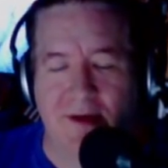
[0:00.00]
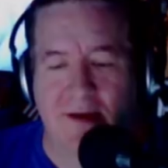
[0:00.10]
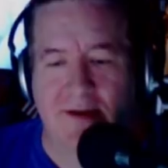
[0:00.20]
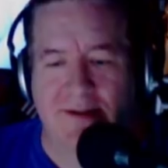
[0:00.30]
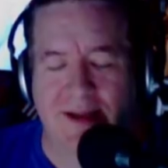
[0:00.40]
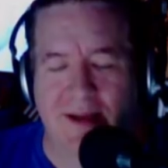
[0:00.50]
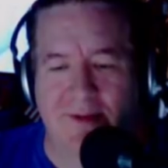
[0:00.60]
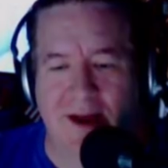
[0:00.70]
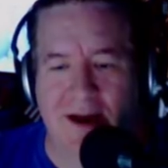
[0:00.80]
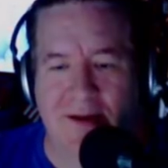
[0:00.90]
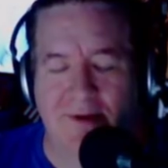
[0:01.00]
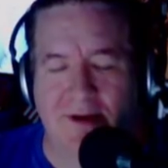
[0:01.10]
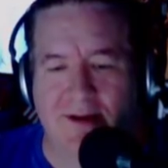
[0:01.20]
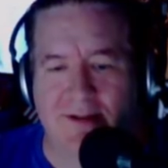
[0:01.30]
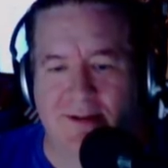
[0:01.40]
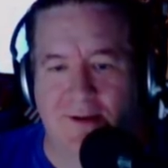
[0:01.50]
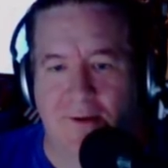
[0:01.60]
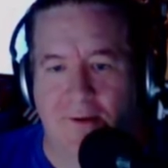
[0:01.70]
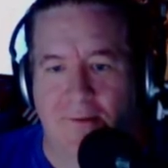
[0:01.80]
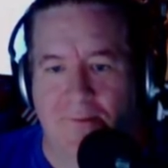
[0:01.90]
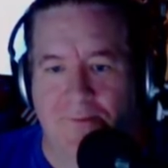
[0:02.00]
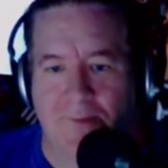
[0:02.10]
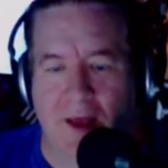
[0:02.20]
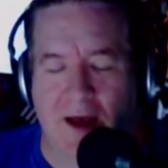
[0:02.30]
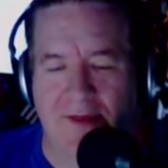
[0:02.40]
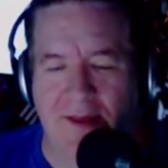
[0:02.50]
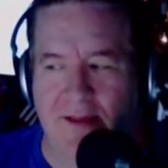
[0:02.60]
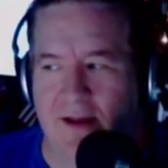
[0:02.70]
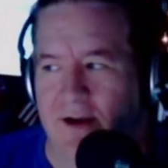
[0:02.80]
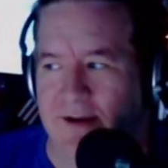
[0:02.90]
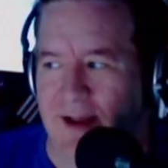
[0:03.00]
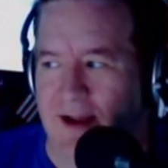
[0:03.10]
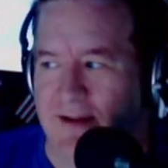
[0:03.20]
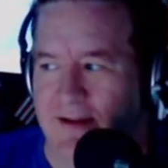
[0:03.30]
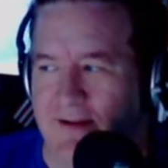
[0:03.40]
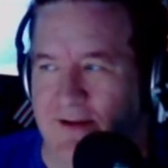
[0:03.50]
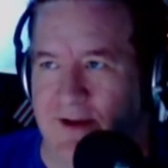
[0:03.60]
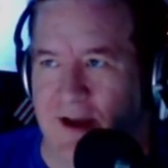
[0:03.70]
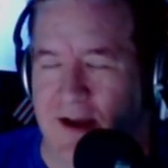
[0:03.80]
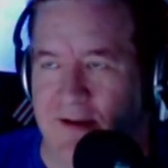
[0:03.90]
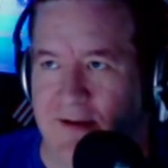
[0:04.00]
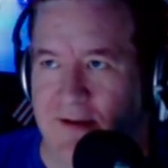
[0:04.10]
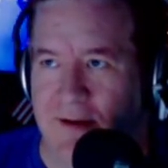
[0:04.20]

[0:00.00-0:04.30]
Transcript: same time, because I think that our sciences are not.